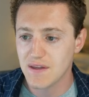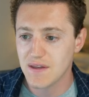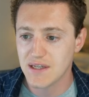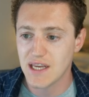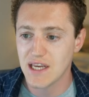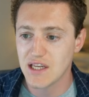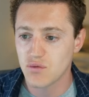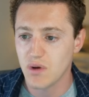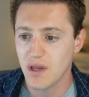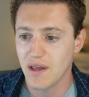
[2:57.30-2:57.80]
this
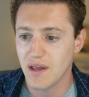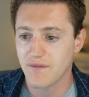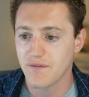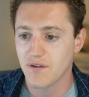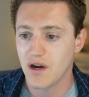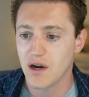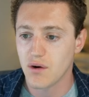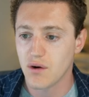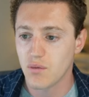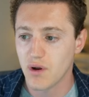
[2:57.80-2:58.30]
case, we have
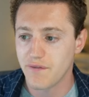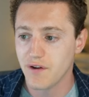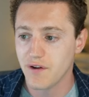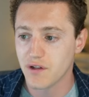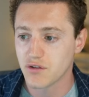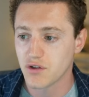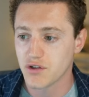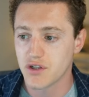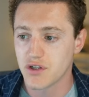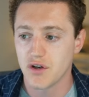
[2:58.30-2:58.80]
quick
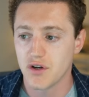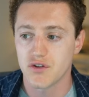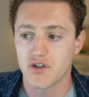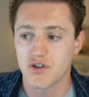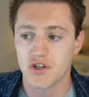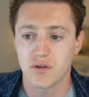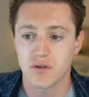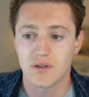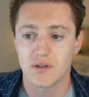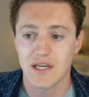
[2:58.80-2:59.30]
filters here
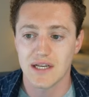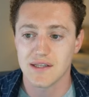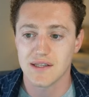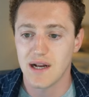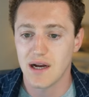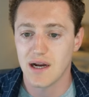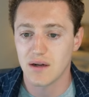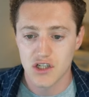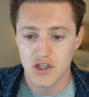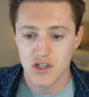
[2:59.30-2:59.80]
just to test
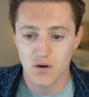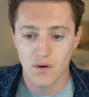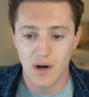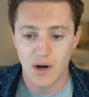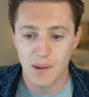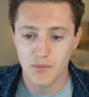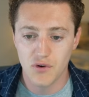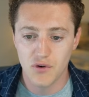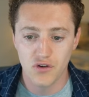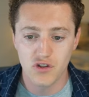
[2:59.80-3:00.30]
it out. So
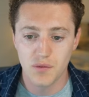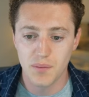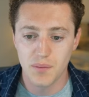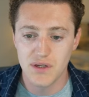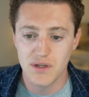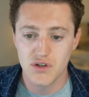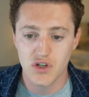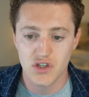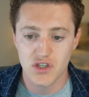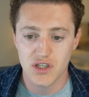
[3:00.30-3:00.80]
I'm going to
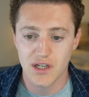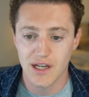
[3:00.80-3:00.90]
be just